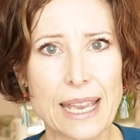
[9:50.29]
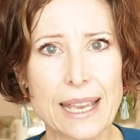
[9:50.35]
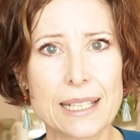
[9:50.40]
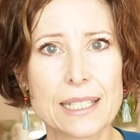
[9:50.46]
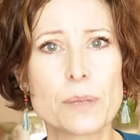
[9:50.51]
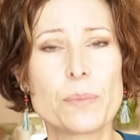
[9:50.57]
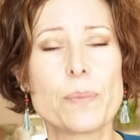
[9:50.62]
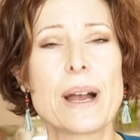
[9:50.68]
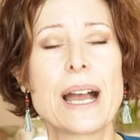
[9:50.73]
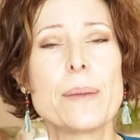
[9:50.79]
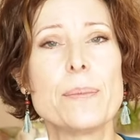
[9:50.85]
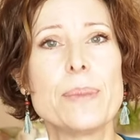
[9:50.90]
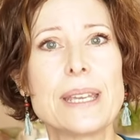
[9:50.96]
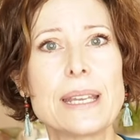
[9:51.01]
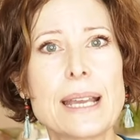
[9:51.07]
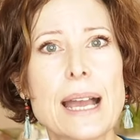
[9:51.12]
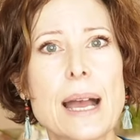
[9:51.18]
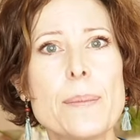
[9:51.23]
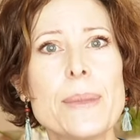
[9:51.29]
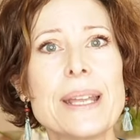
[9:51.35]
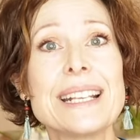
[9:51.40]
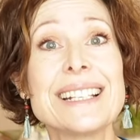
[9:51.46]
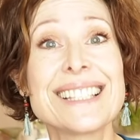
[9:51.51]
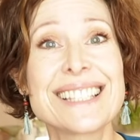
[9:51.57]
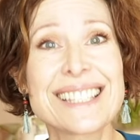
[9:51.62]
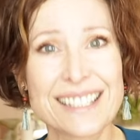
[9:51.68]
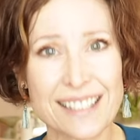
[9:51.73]
is by
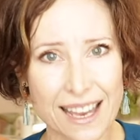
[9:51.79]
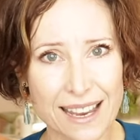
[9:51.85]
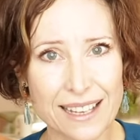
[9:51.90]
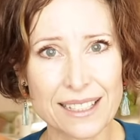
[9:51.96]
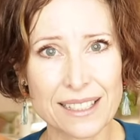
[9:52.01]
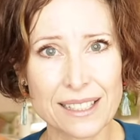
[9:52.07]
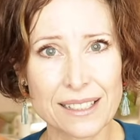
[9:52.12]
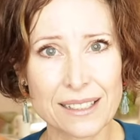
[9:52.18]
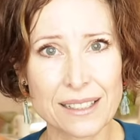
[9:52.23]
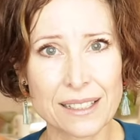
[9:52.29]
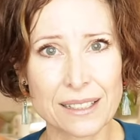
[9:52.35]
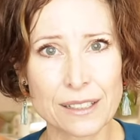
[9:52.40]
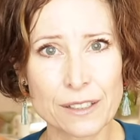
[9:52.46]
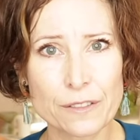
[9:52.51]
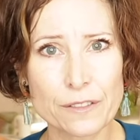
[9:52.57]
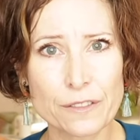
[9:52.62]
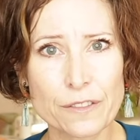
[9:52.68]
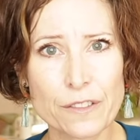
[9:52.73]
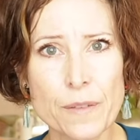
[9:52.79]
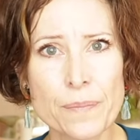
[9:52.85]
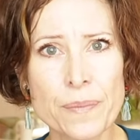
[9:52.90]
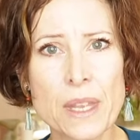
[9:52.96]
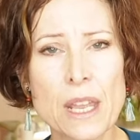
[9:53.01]
becoming sensitive